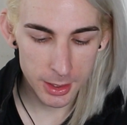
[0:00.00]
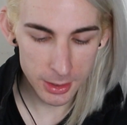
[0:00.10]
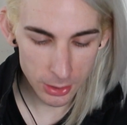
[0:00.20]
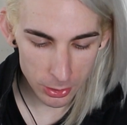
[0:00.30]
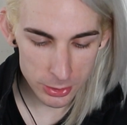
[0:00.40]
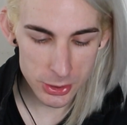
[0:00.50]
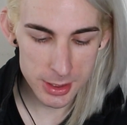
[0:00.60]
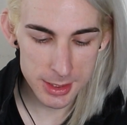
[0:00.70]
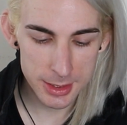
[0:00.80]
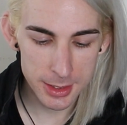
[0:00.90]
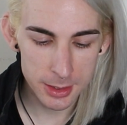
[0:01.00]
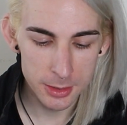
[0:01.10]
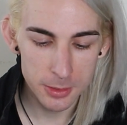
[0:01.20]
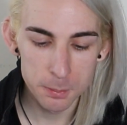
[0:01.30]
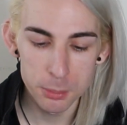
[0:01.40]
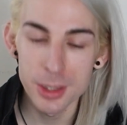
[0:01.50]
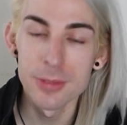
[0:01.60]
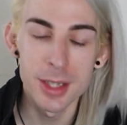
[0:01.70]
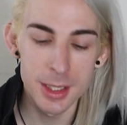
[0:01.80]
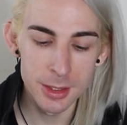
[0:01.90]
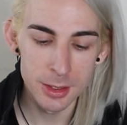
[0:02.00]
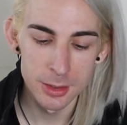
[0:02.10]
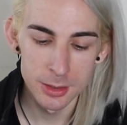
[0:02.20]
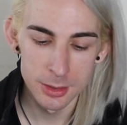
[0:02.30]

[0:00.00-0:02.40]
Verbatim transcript: and consciously breathe in